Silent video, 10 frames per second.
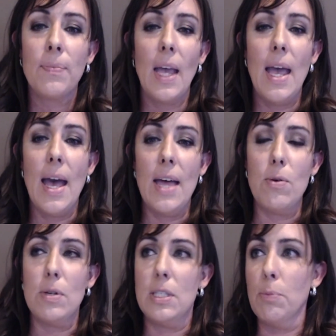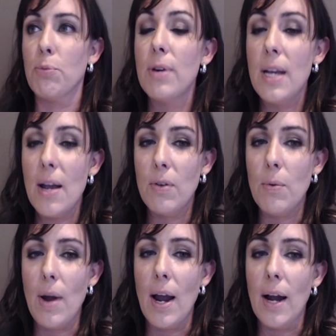And there was debris
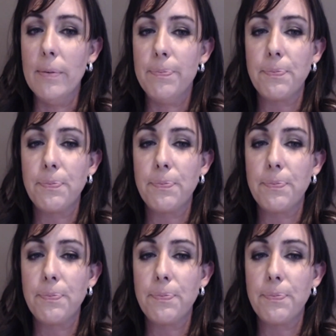everywhere.